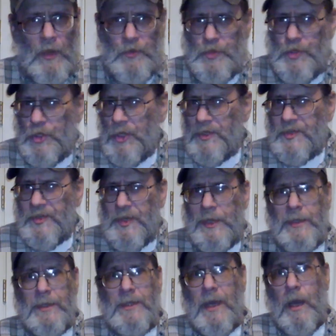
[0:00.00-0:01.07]
just
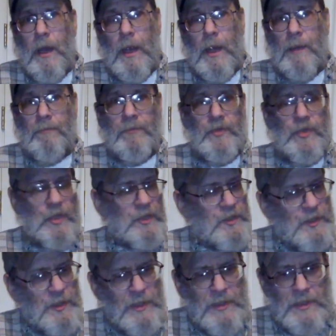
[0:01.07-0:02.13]
in time,
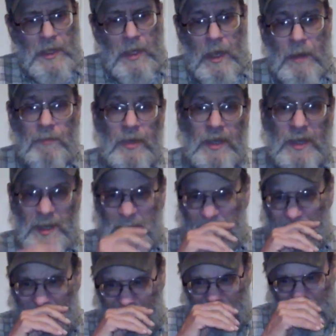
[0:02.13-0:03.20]

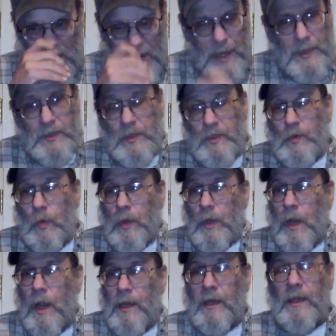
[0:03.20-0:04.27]
because in Kansas,
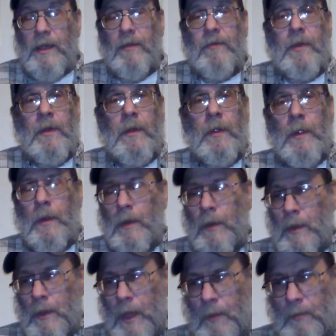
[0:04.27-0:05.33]
where I live,
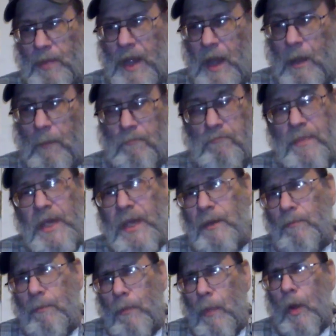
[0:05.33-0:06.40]
about
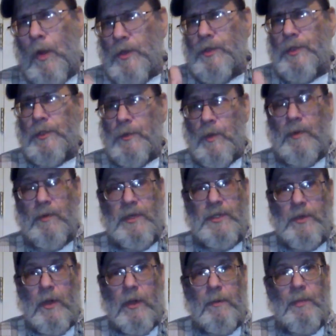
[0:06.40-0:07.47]
mid-March is when we
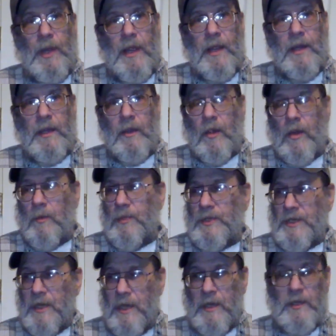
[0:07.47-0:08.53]
start planting our
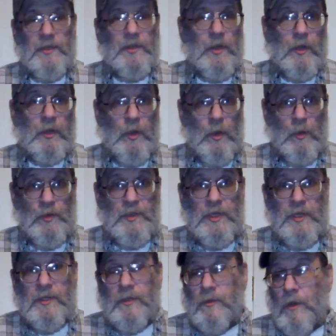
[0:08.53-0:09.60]
potatoes and our cold
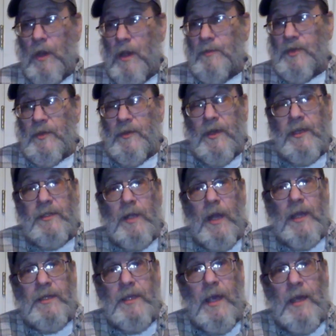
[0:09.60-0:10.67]
season crops and things
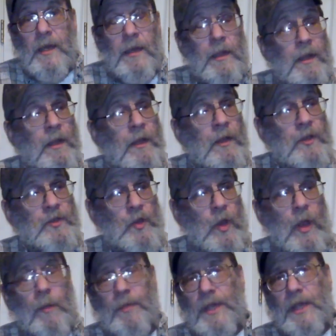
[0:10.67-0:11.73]
like that. So
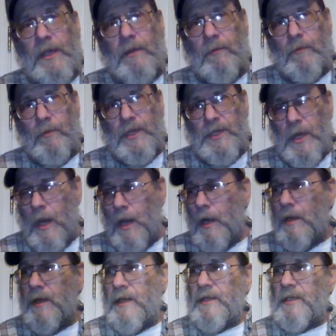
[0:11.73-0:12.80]
I'll be
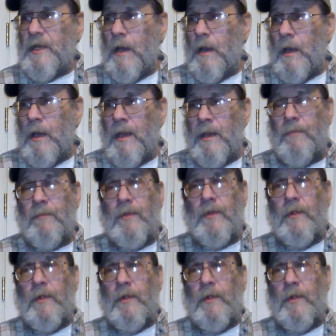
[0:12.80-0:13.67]
retired in time